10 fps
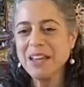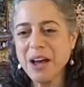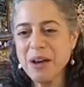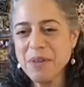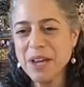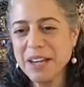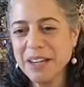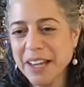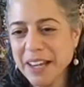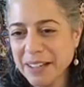Um,
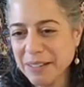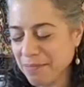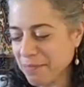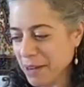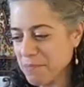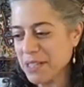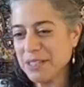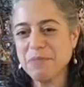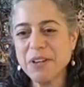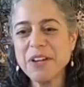and it might be
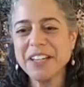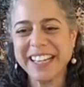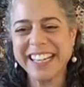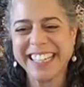something good